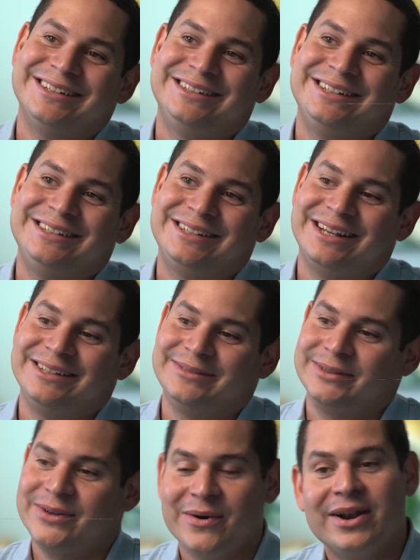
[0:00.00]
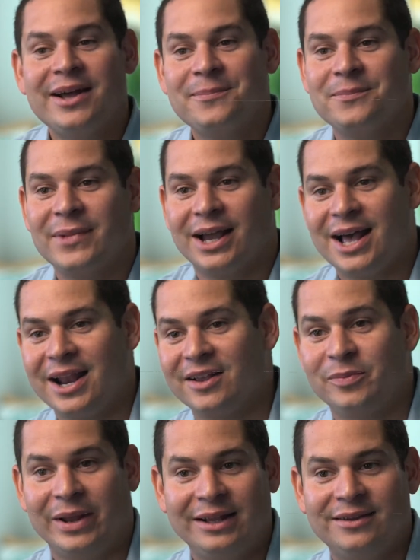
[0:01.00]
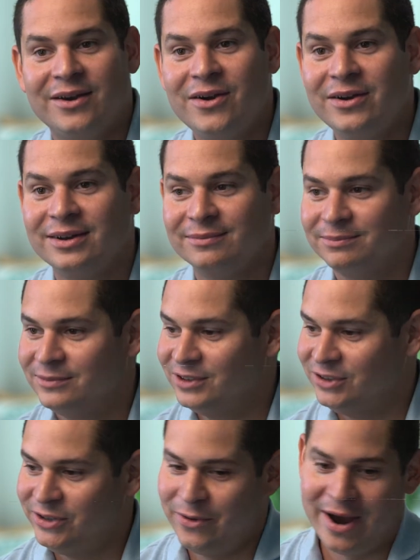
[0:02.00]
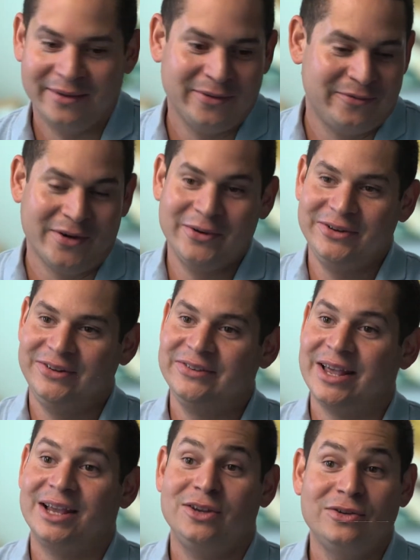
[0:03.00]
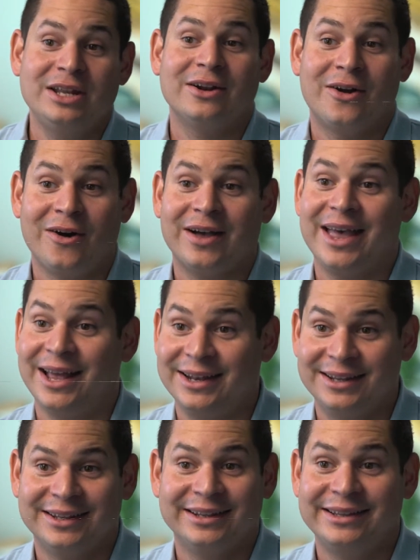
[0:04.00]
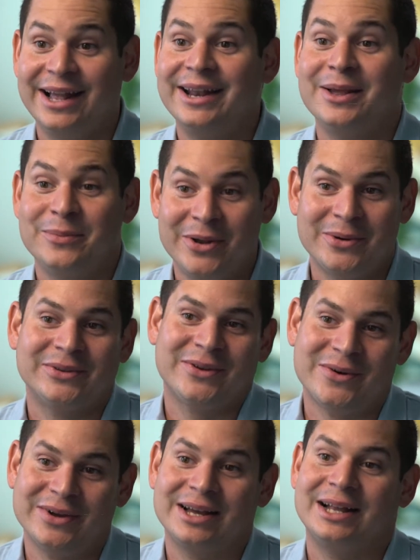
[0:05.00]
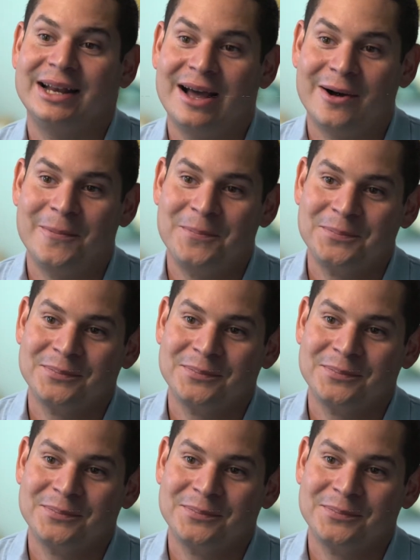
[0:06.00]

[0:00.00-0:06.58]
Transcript: she says, what's going on? I kind of explained to her, and she grabs the phone and she's like, you need to call Kent. Let him know what's going on now.